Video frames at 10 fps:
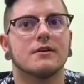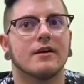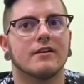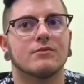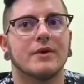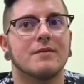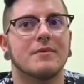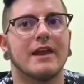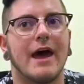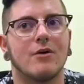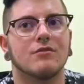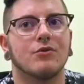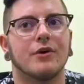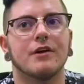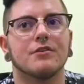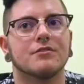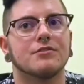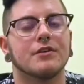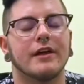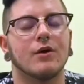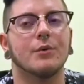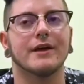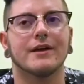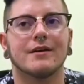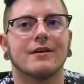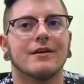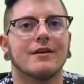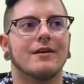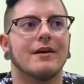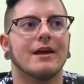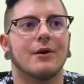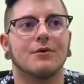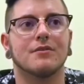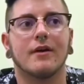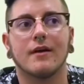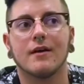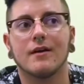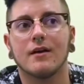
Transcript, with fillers: Because we had been out of Oreos for like a week, and I was like,